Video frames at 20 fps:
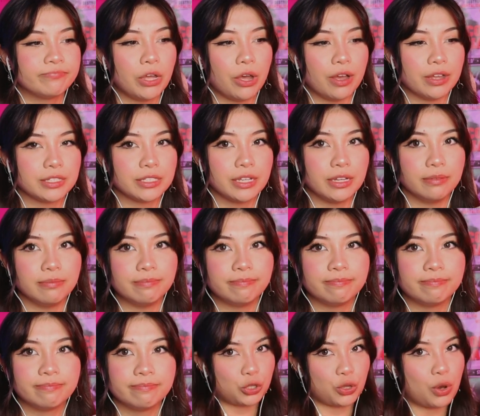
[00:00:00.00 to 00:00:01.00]
Awesome.
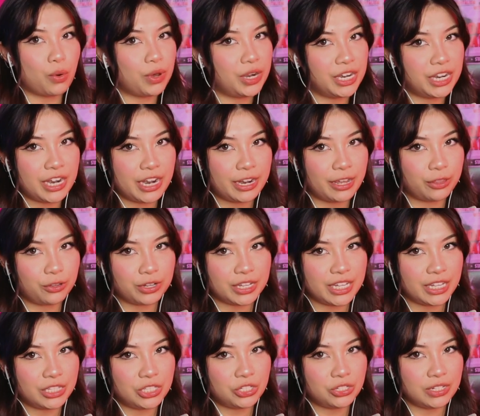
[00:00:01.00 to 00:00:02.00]
Just throwing in another
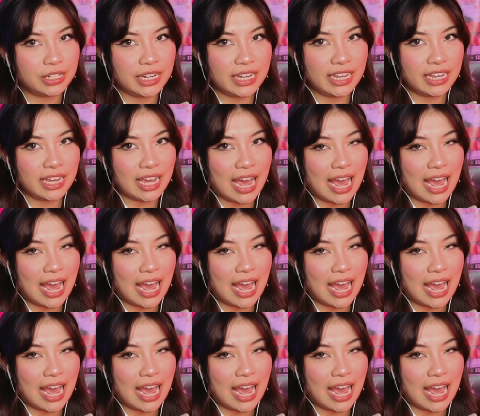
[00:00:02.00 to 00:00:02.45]
kitsune.